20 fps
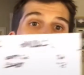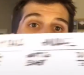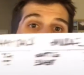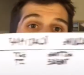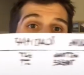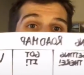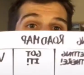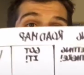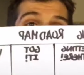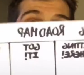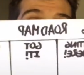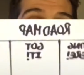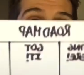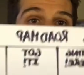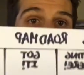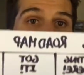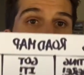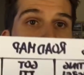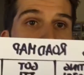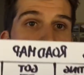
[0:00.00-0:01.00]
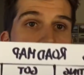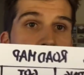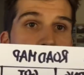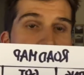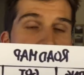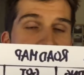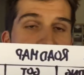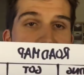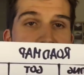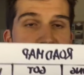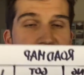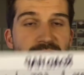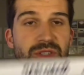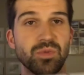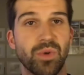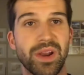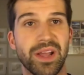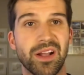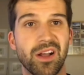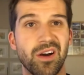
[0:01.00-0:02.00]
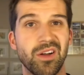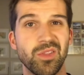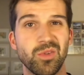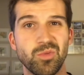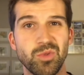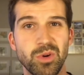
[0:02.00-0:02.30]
we have our learning roadmap, which is what I call the